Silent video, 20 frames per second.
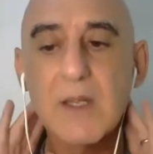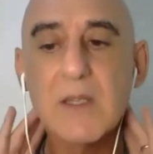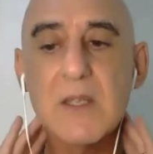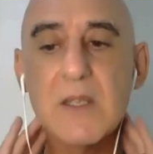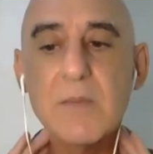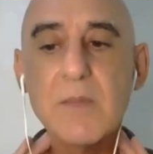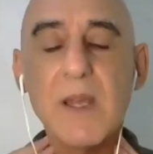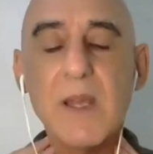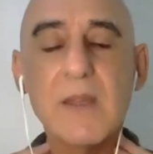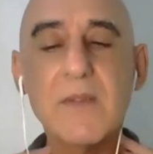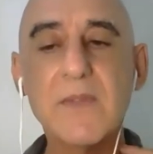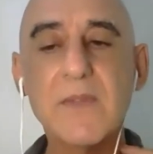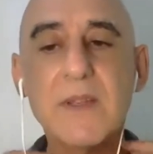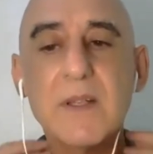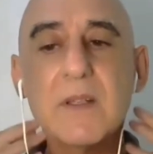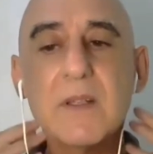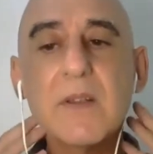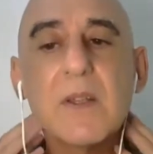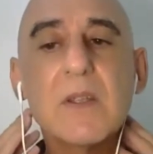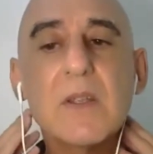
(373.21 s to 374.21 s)
you might
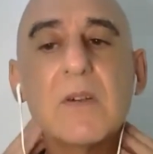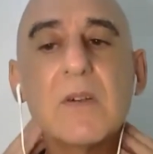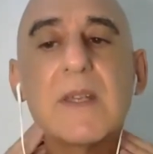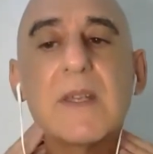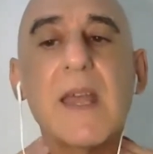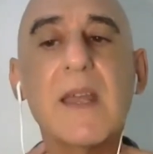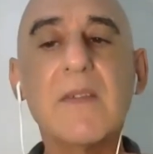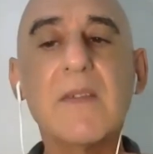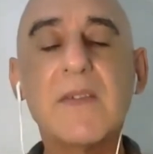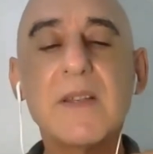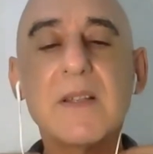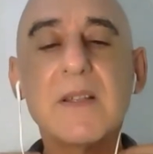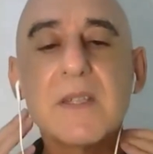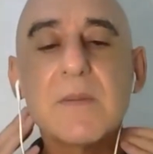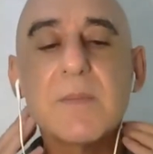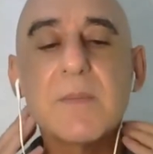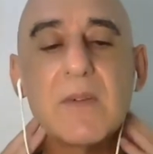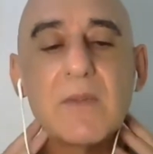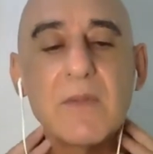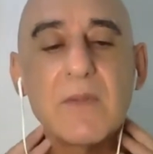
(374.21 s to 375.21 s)
feel that your neck feels a
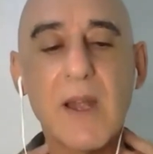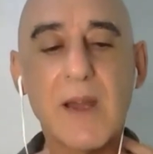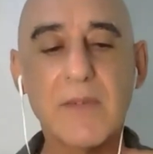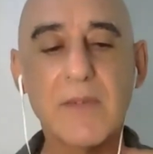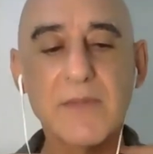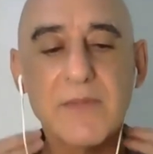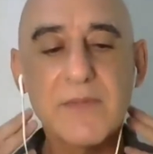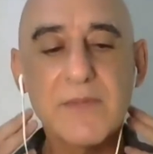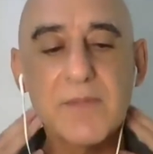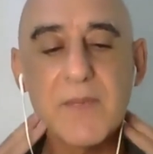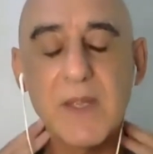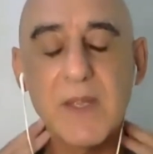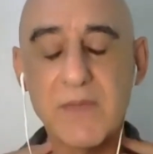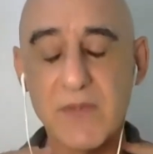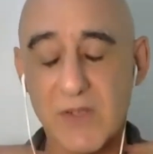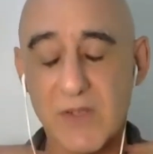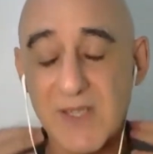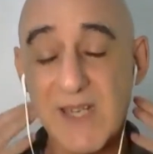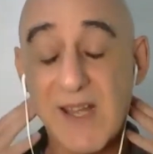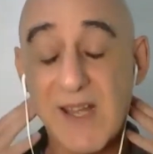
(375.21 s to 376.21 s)
bit rough if
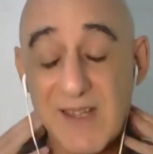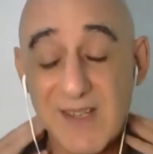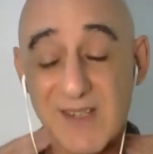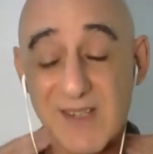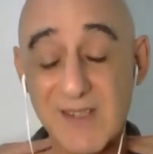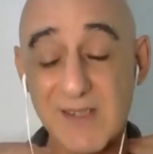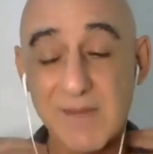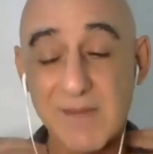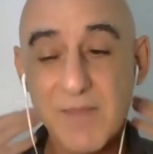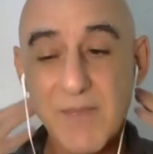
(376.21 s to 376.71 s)
you're tired,